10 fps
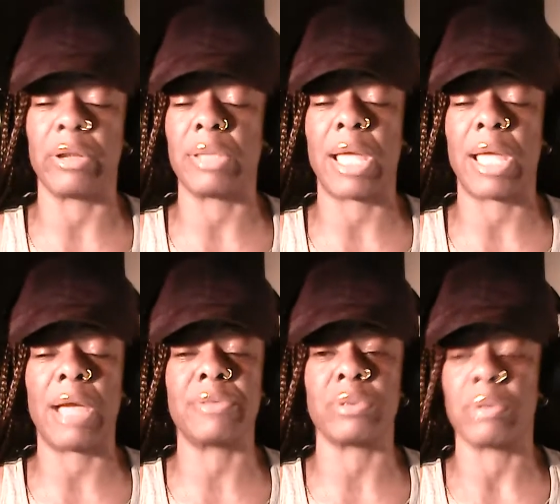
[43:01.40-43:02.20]

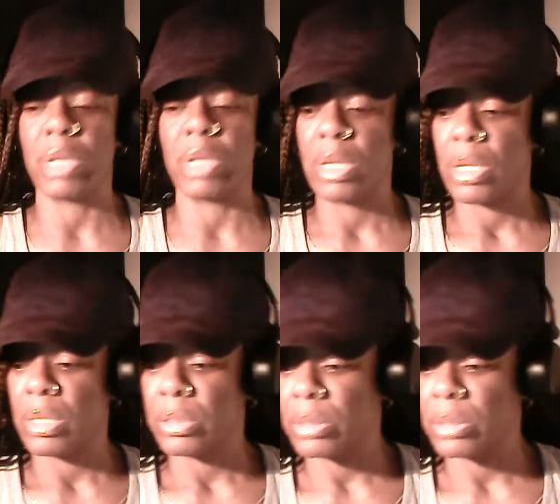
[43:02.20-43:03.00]
lives or
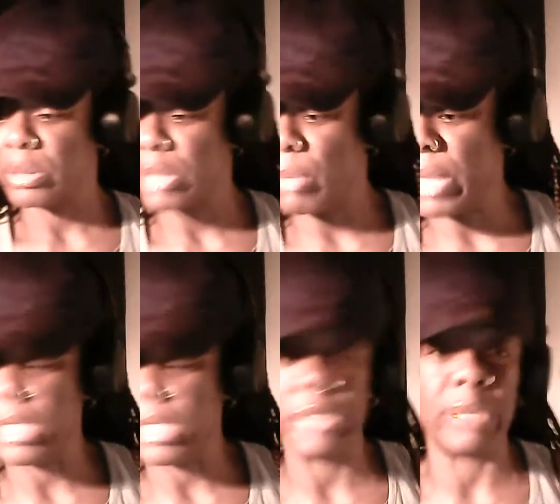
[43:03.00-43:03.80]
somebody
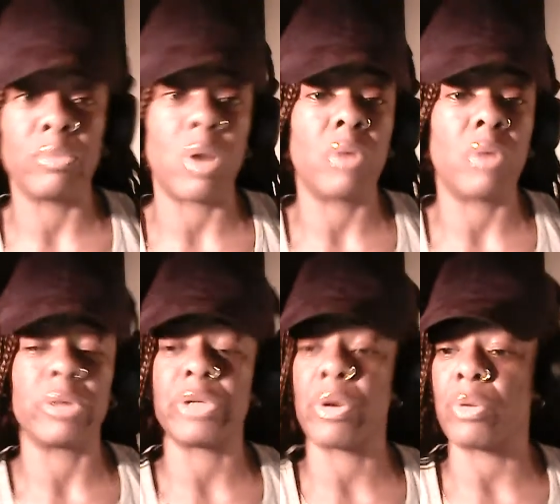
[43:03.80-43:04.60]
did them wrong or
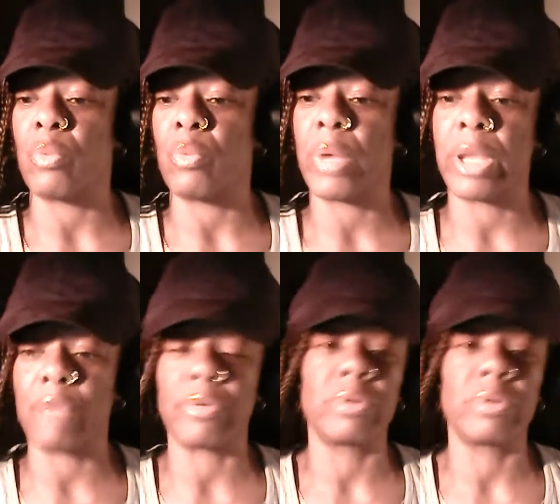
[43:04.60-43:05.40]
dirt or
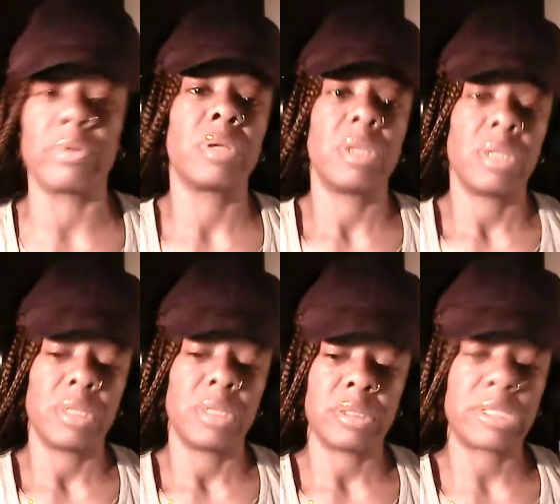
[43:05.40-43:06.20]
whatever,
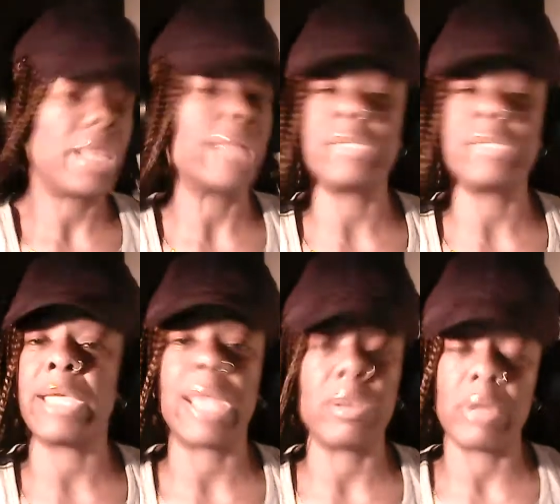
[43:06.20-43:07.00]
they like to take
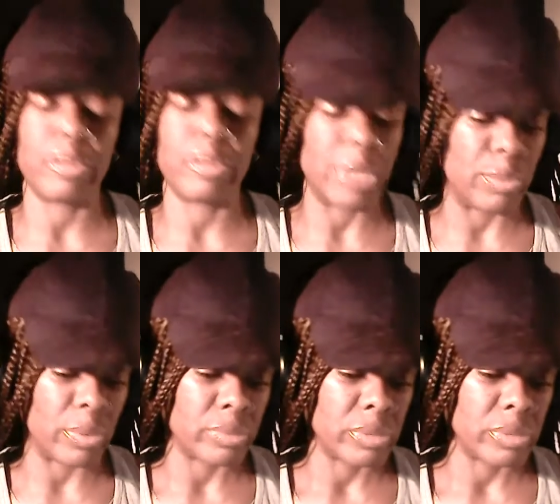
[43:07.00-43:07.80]
it out on other people.
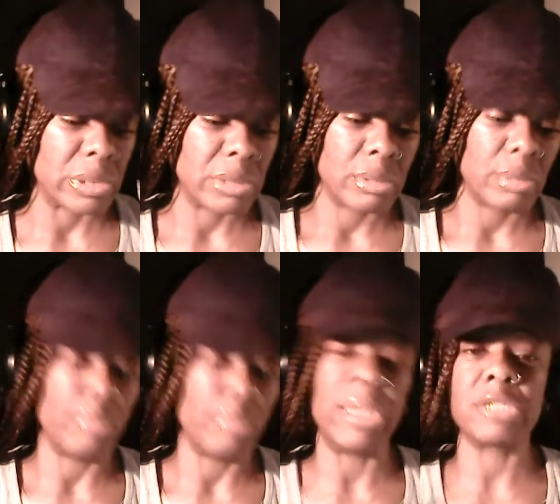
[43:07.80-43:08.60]

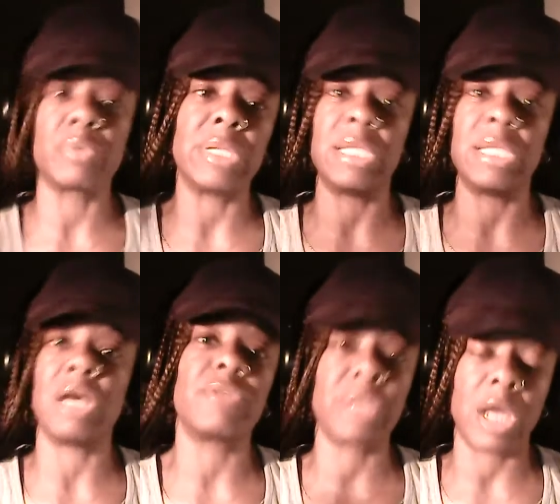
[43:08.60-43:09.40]
Misery
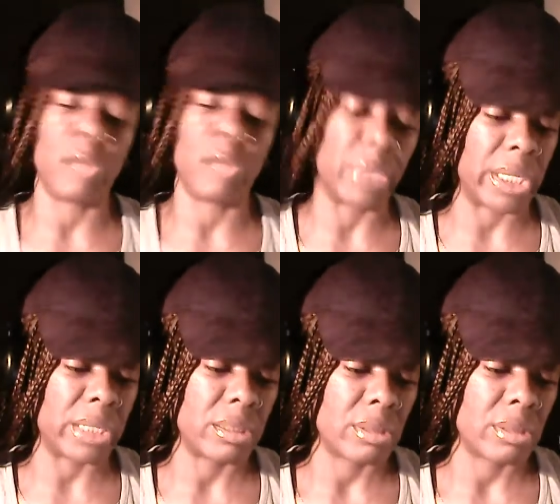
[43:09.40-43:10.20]
loves company,
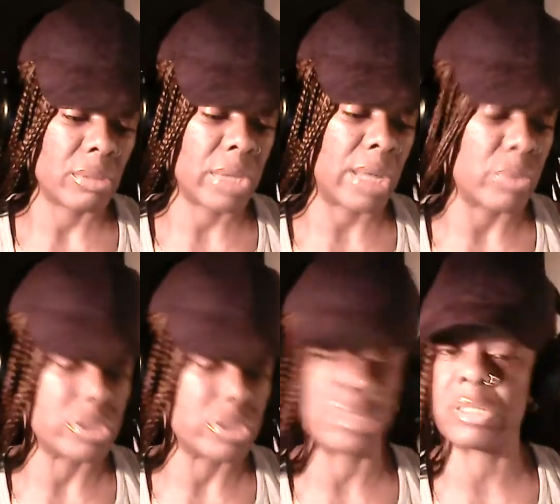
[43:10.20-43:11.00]
okay,
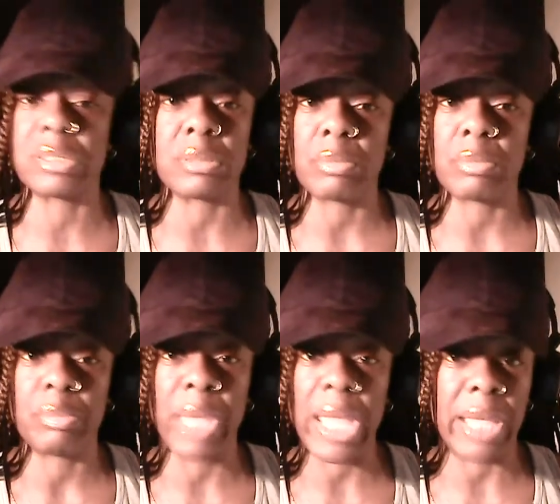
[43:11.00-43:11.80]
which is just
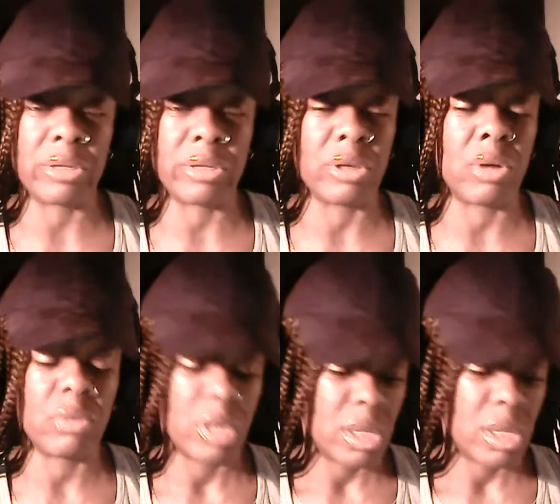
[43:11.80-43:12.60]
bad, you
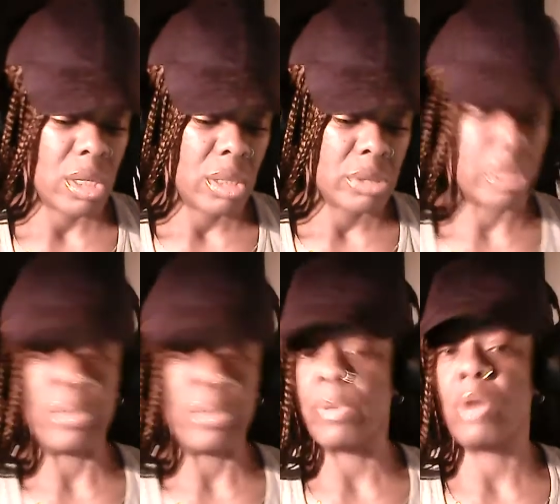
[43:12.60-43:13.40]
know. Some
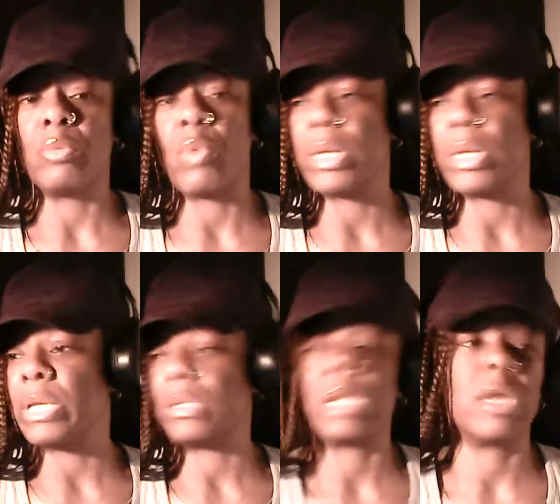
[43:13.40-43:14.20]
people don't want to
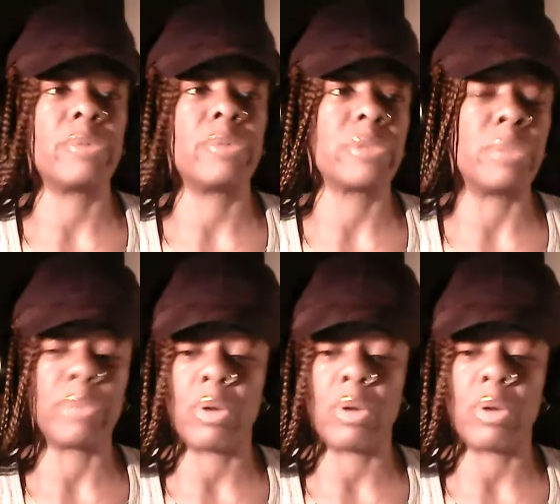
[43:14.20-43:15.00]
get the help. Some
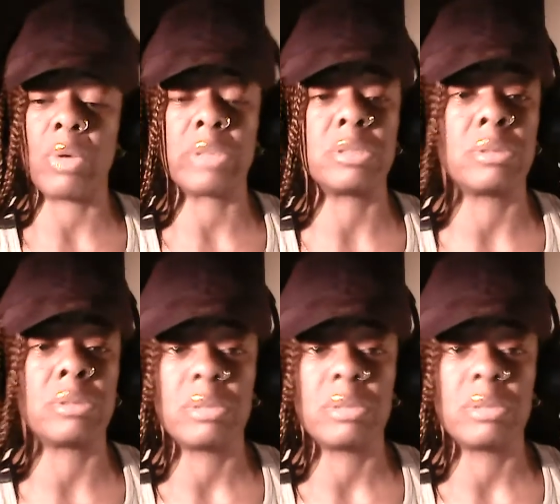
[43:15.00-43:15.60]
people don't want to,